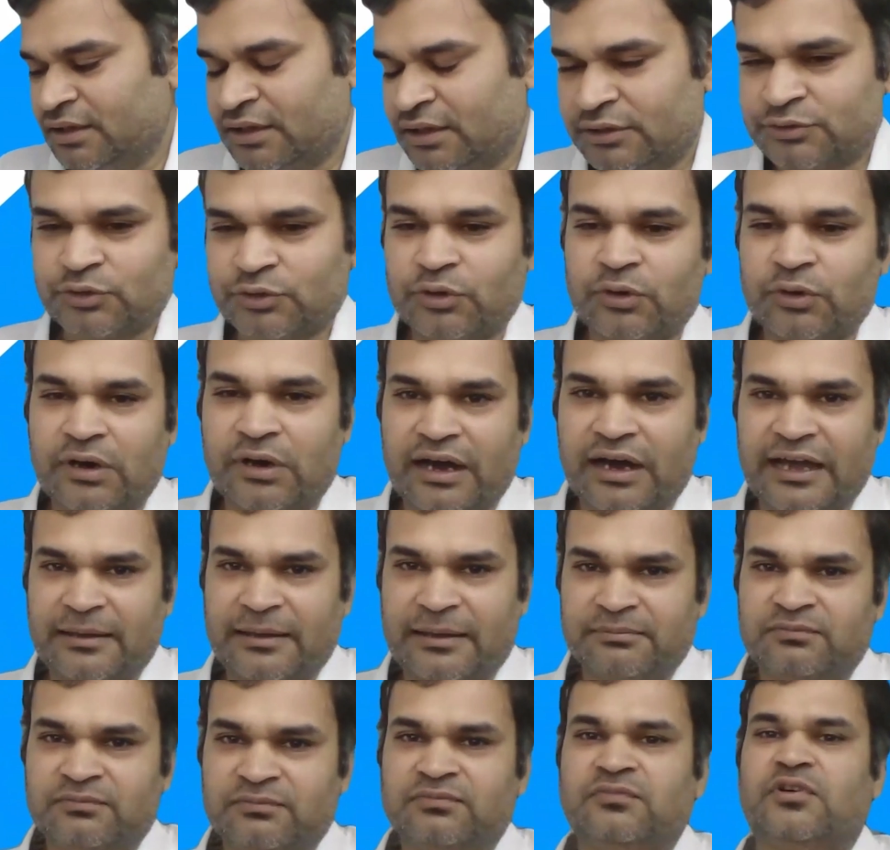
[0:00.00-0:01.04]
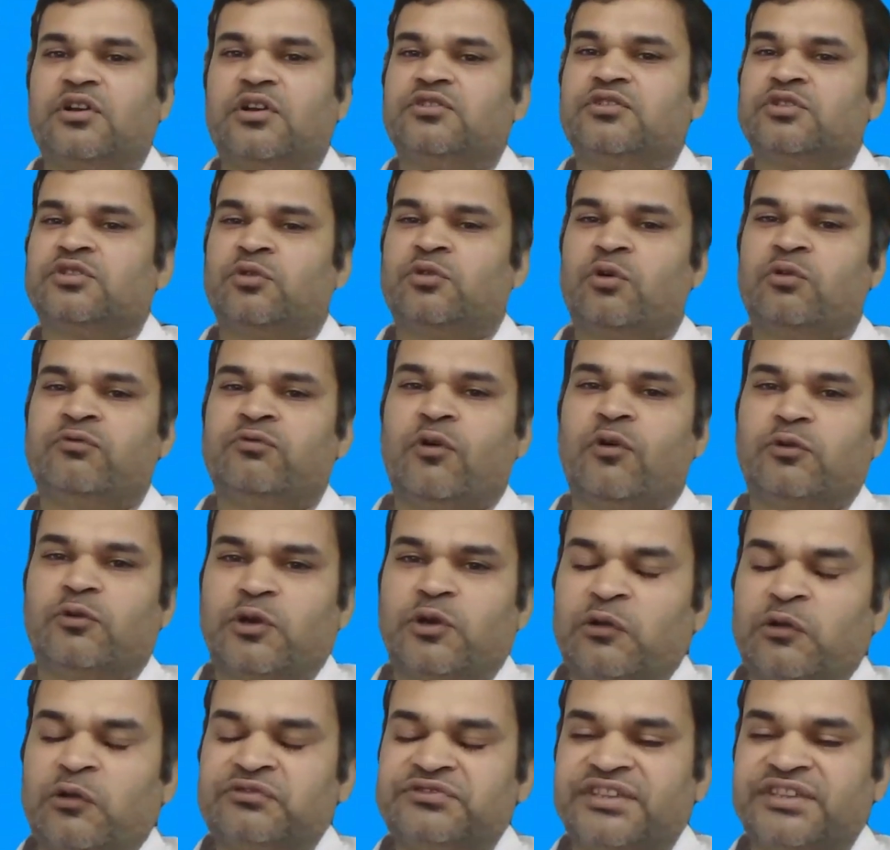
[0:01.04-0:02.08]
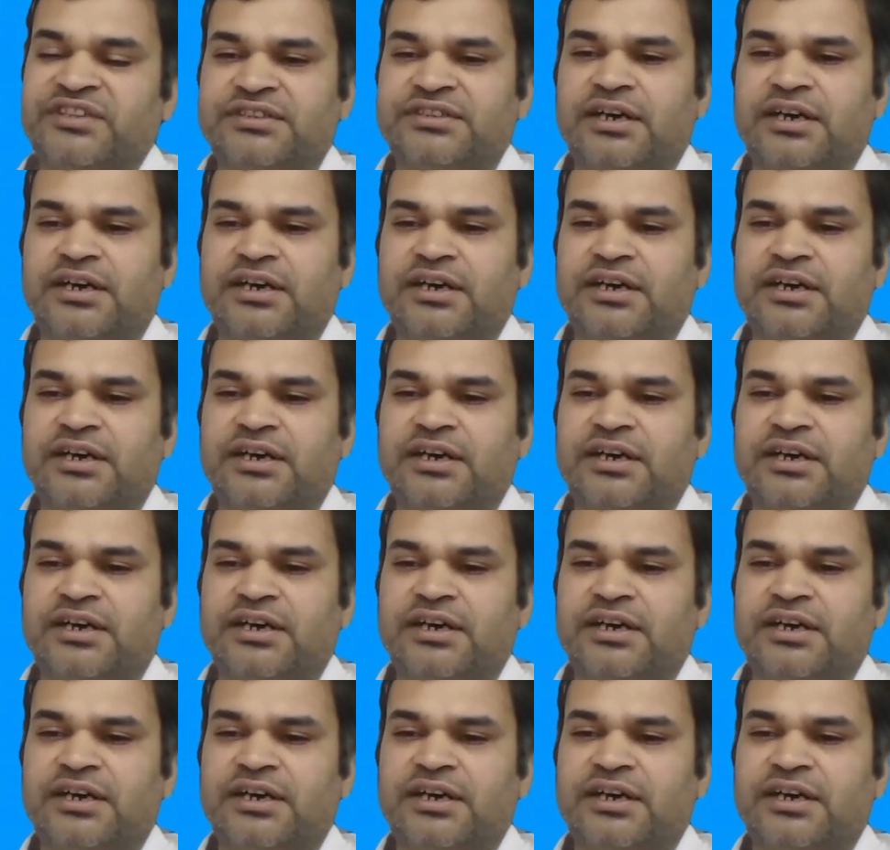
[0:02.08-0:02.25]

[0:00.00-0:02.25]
So I am one of the co-founder of this